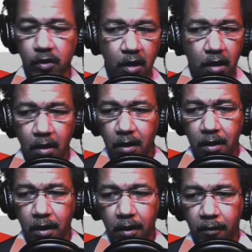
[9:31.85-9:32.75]
I
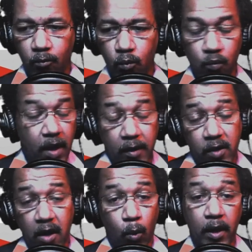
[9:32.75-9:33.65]
don't care what it
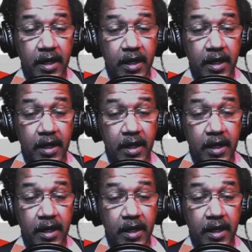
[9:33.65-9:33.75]
is.